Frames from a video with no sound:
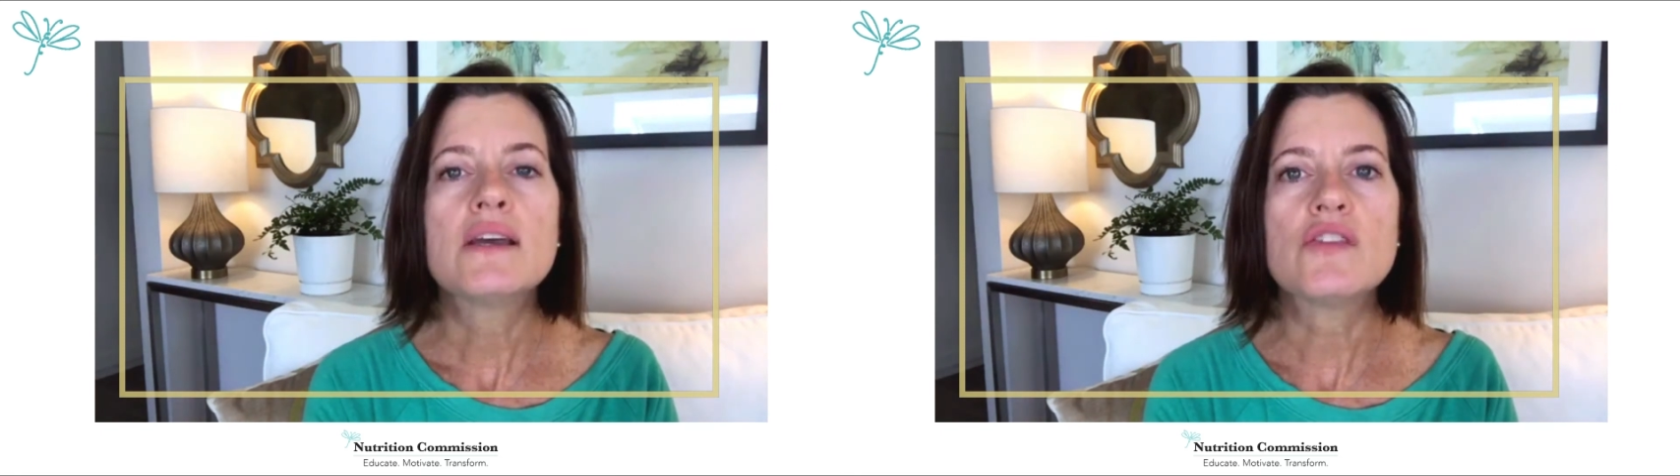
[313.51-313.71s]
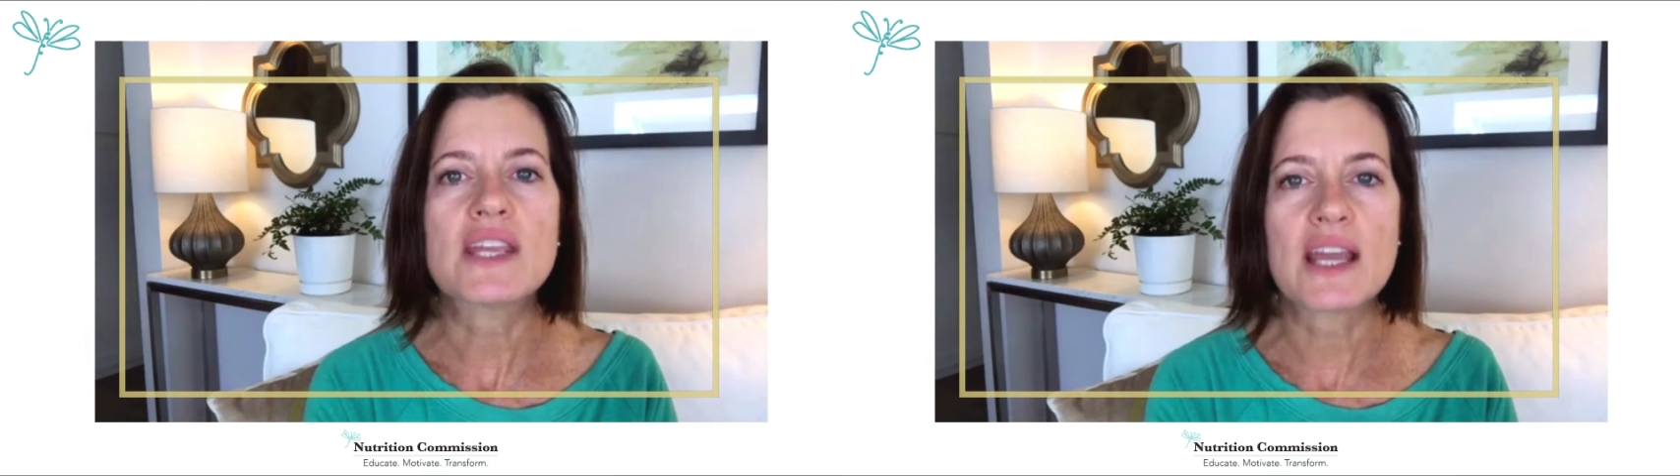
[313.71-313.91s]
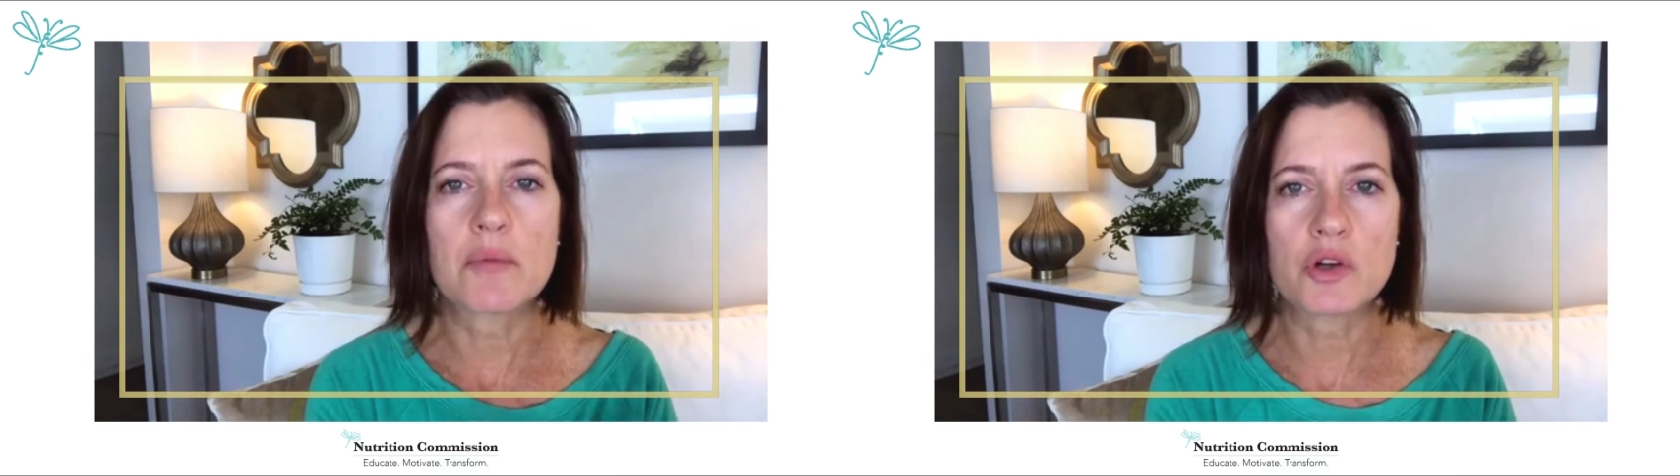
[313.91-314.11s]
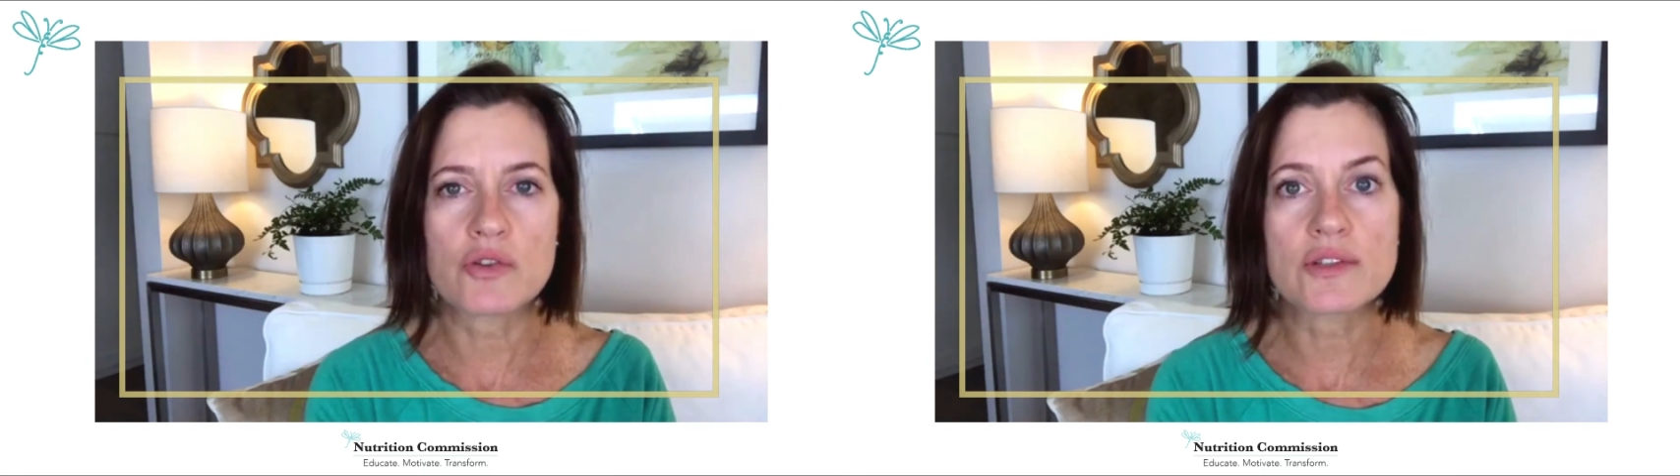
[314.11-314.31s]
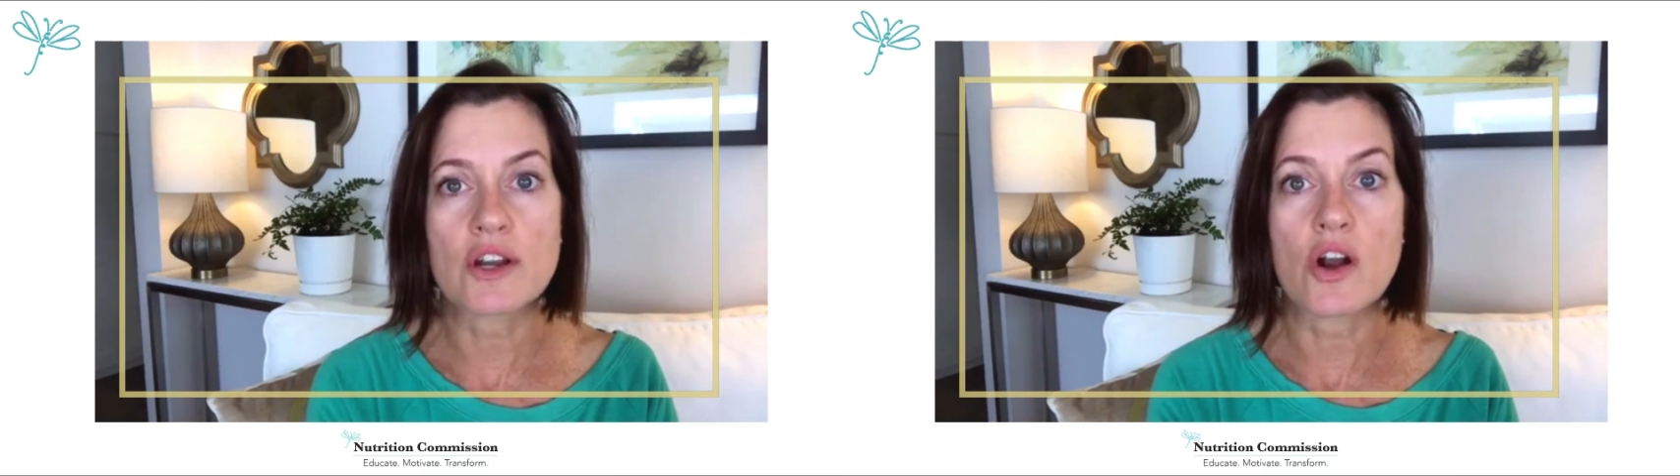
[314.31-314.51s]
the
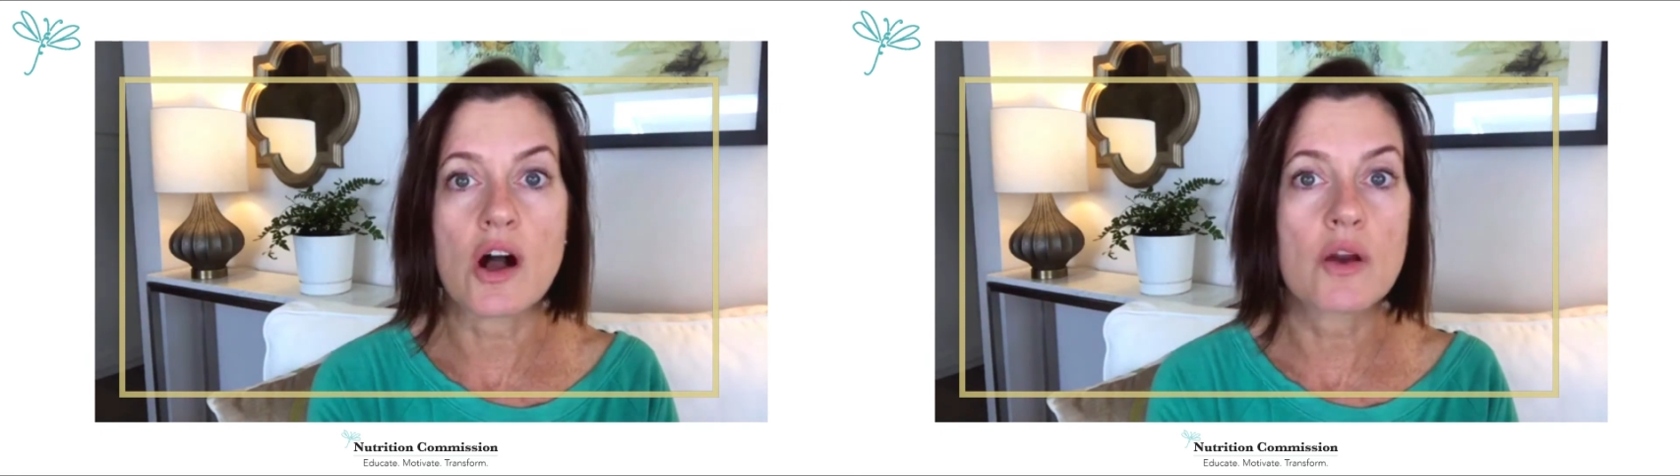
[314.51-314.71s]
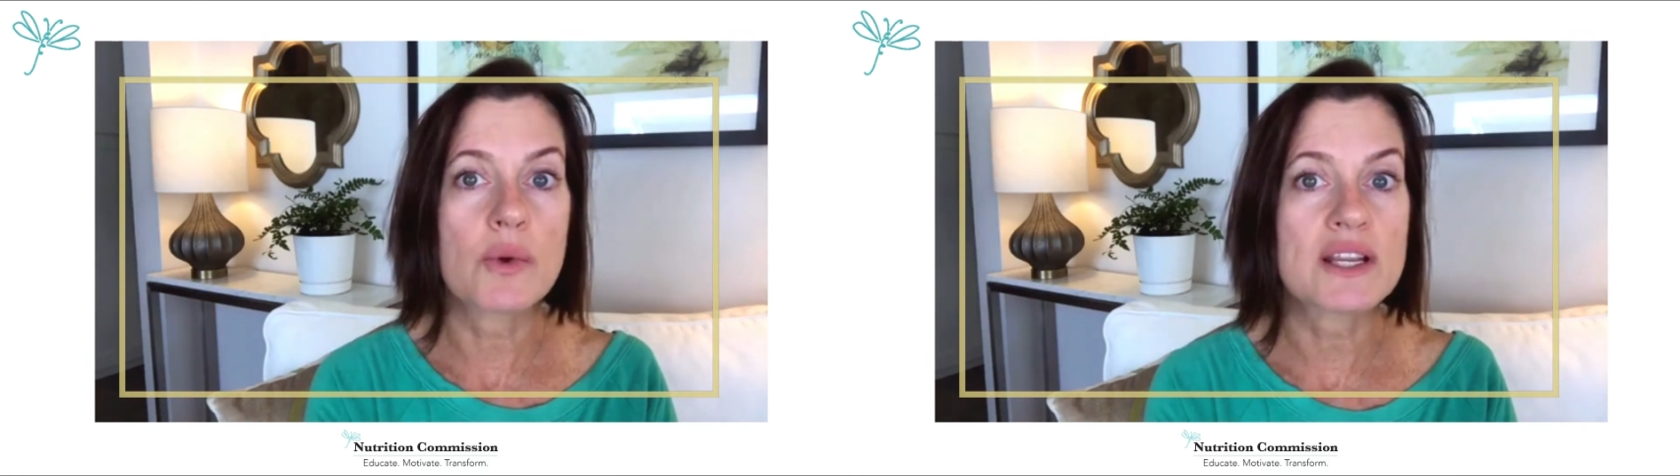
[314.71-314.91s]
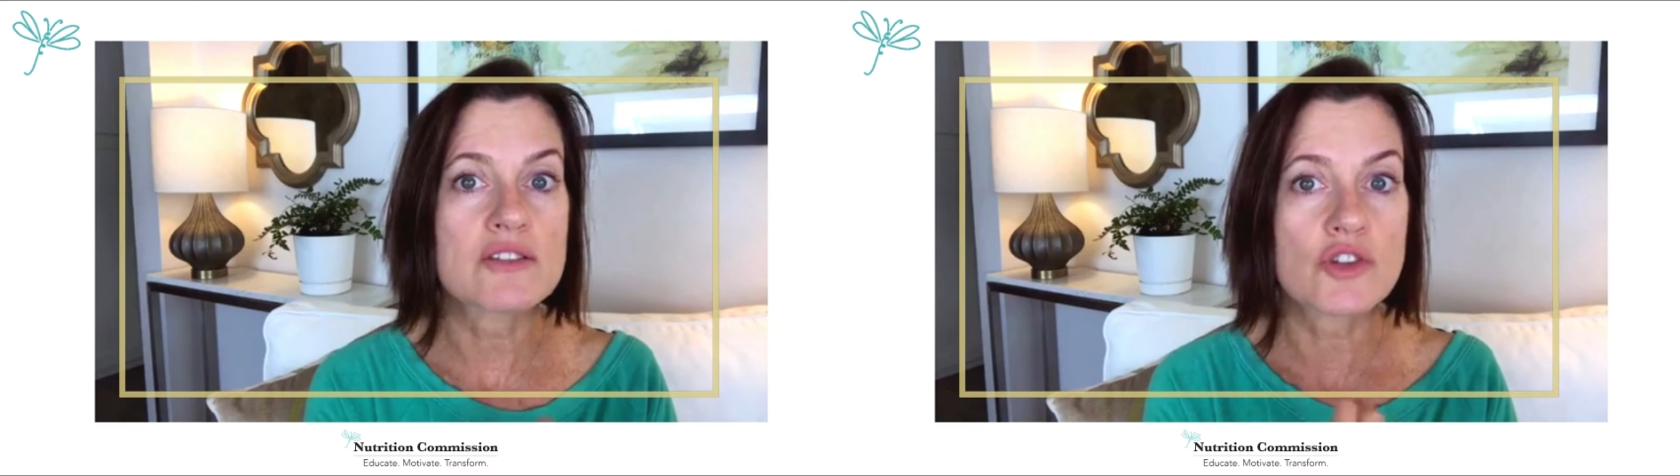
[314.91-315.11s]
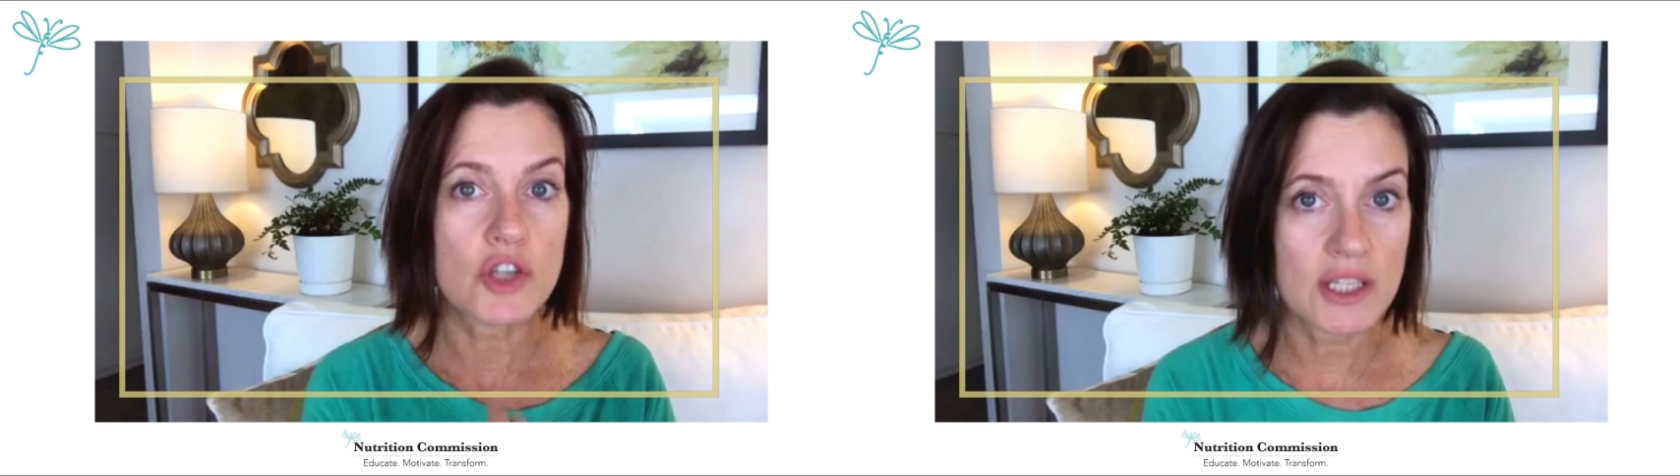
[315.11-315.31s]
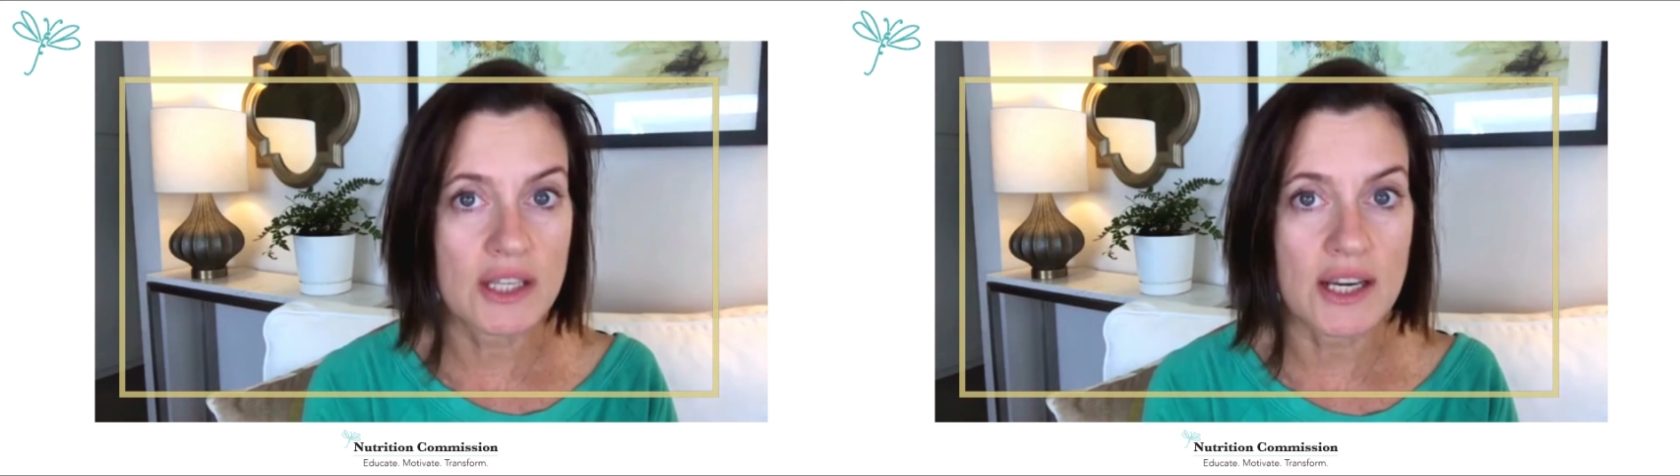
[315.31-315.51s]
chemicals that are already
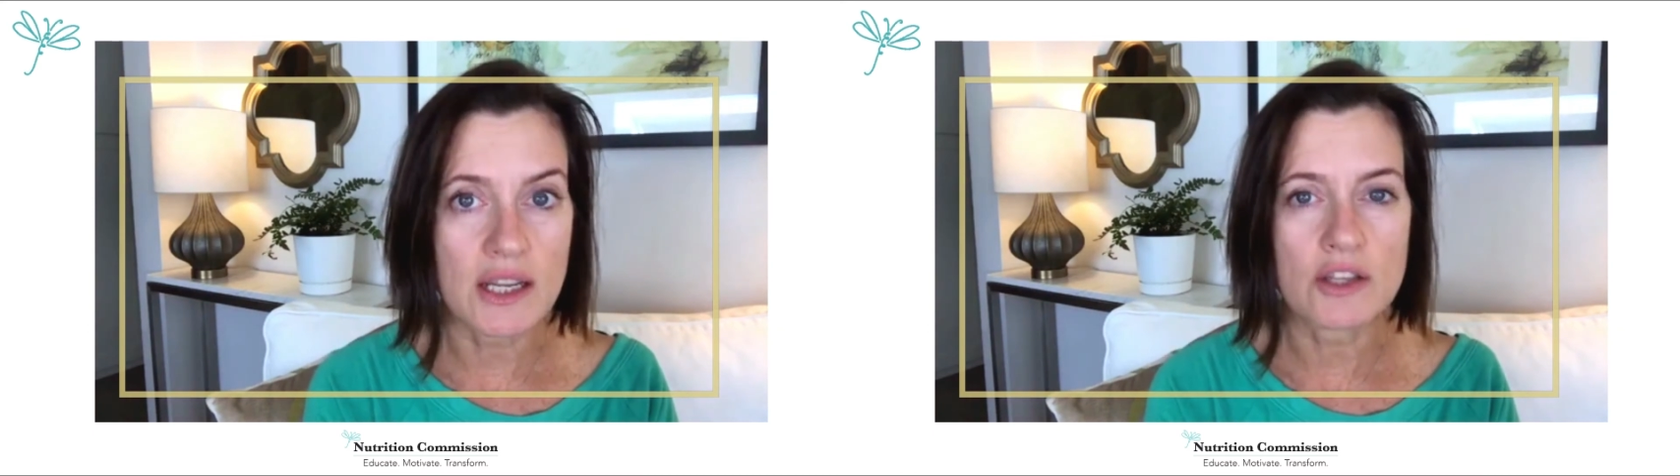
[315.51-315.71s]
circulating